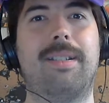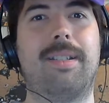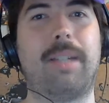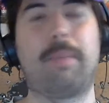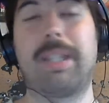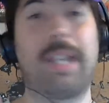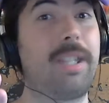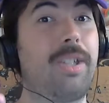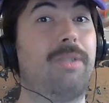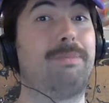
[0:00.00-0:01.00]
I mean,
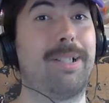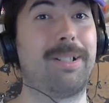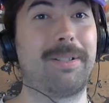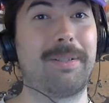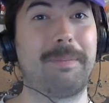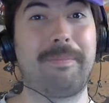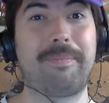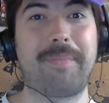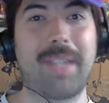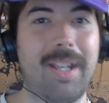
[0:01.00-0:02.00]
thank you, but
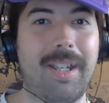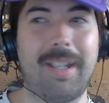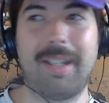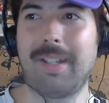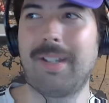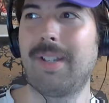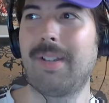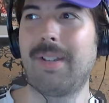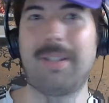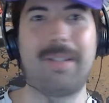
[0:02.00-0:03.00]
uh,
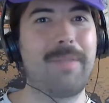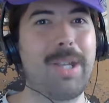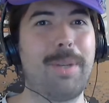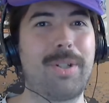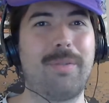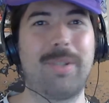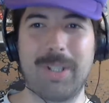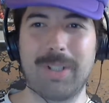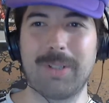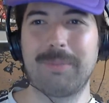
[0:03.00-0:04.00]
I don't have that much of an ego.